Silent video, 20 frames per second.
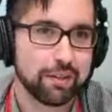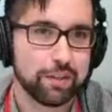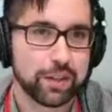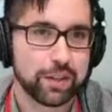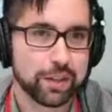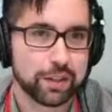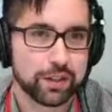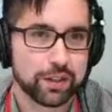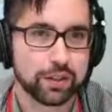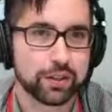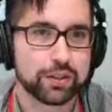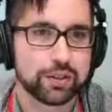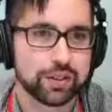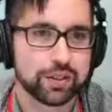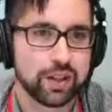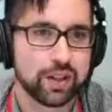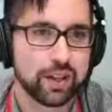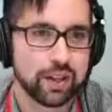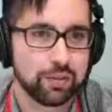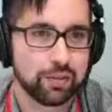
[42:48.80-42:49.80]
your
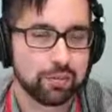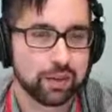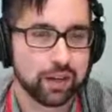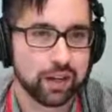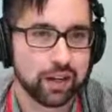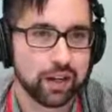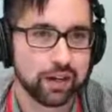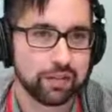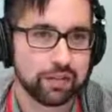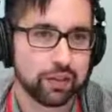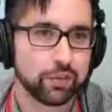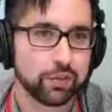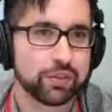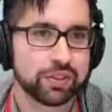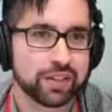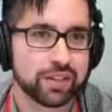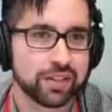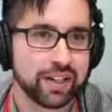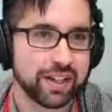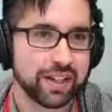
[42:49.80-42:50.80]
time out of your
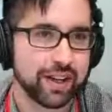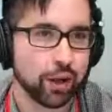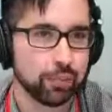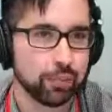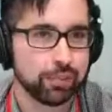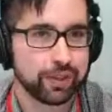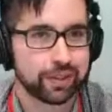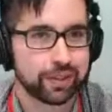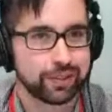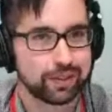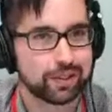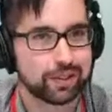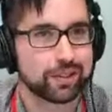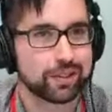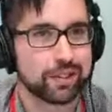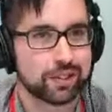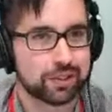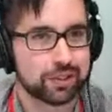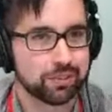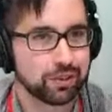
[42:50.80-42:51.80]
busy day helping this
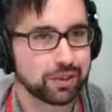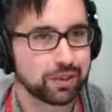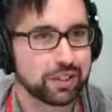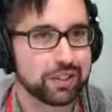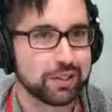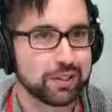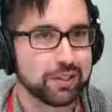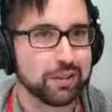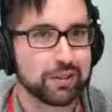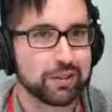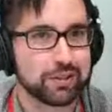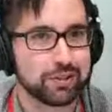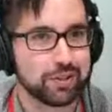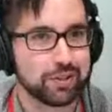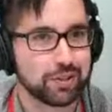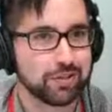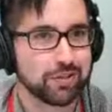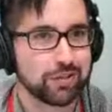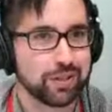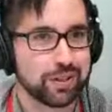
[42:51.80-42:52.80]
customer continue
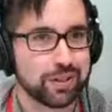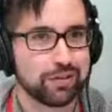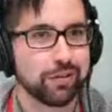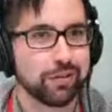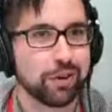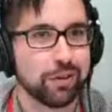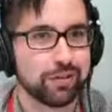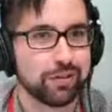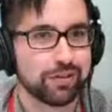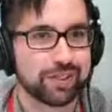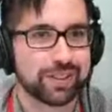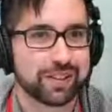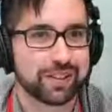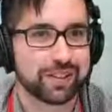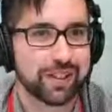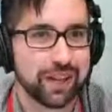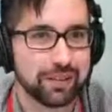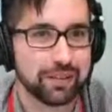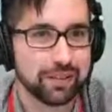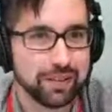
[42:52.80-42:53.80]
to evolve to the
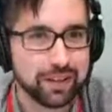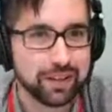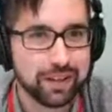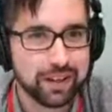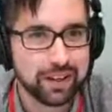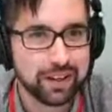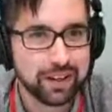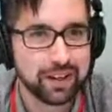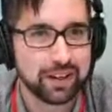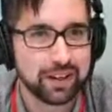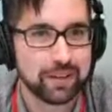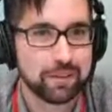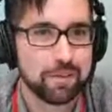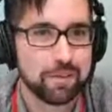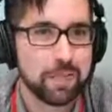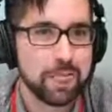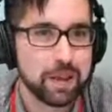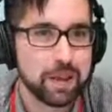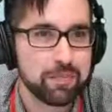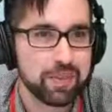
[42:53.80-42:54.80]
cloud
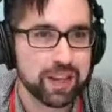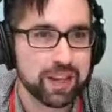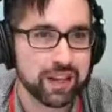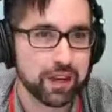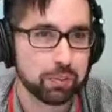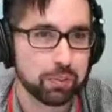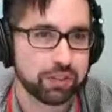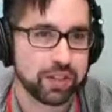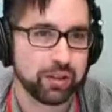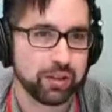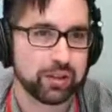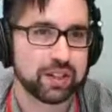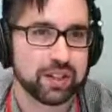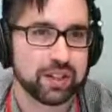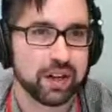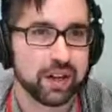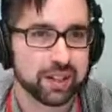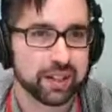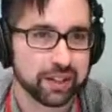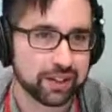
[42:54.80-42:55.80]
and help share with the
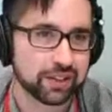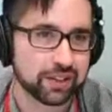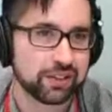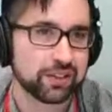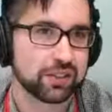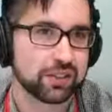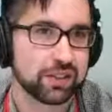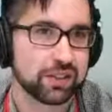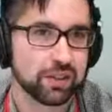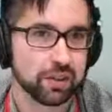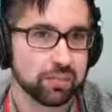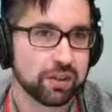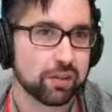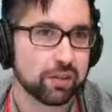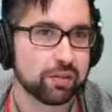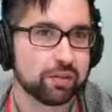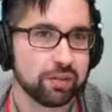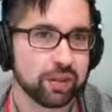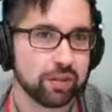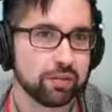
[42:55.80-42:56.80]
audience, a bit
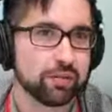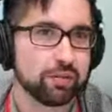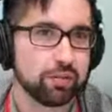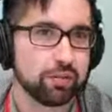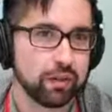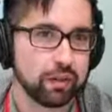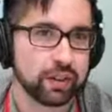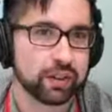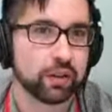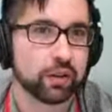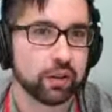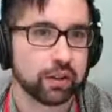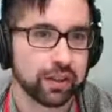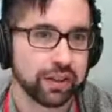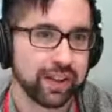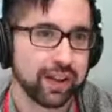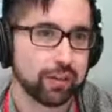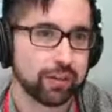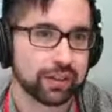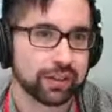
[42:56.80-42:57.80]
of what we learned
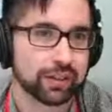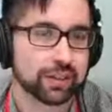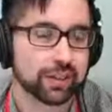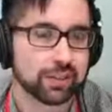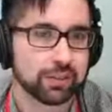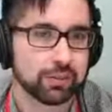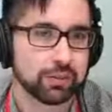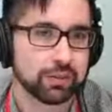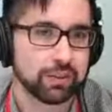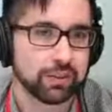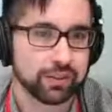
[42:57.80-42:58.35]
in helping a customer through